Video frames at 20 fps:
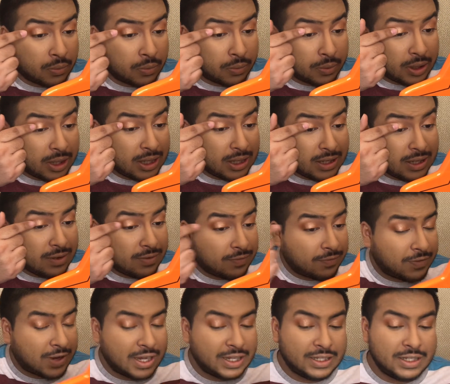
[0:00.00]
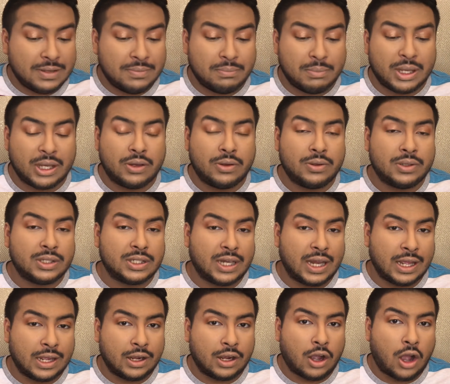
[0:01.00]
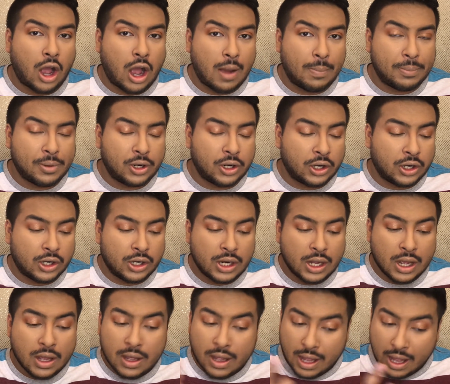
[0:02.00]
really finely milled, like, copper